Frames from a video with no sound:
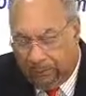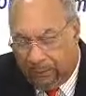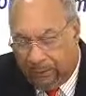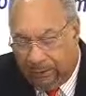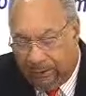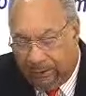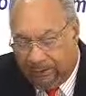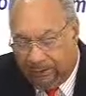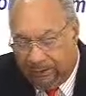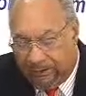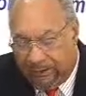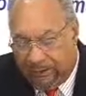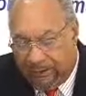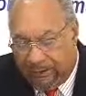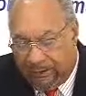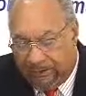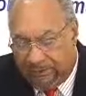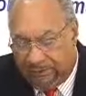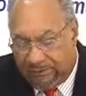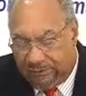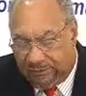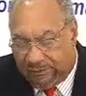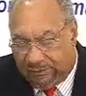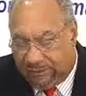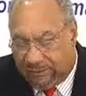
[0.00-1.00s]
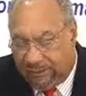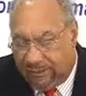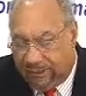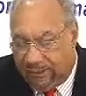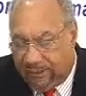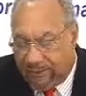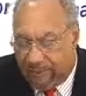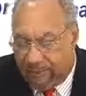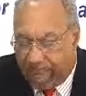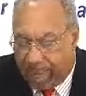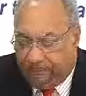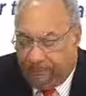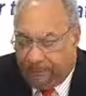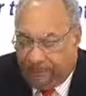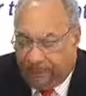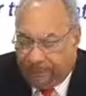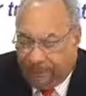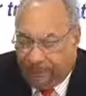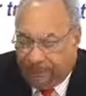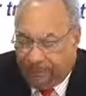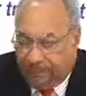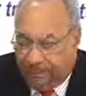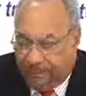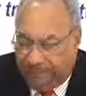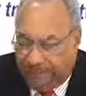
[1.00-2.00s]
engaged today
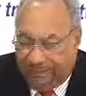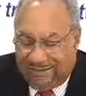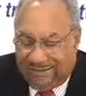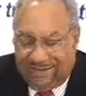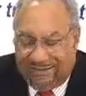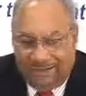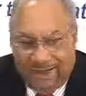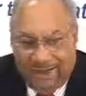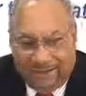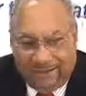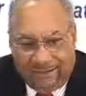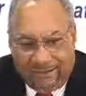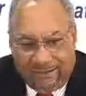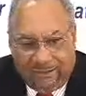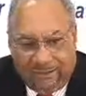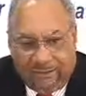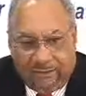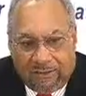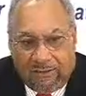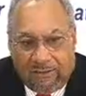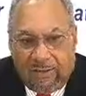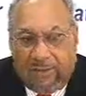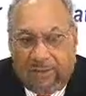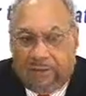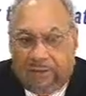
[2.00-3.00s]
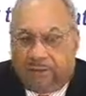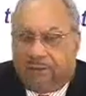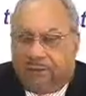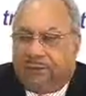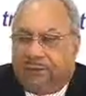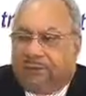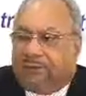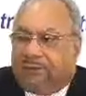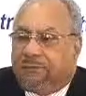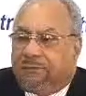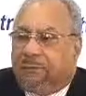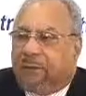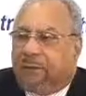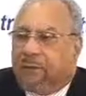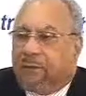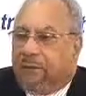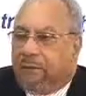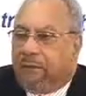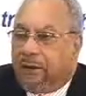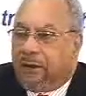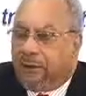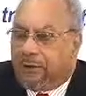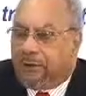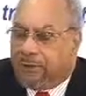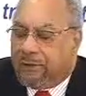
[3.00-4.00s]
in the signing of this
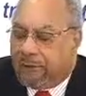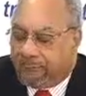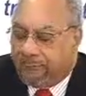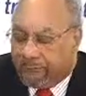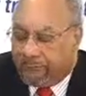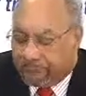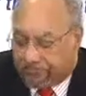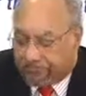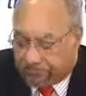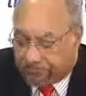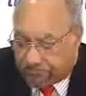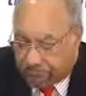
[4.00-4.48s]
Memorandum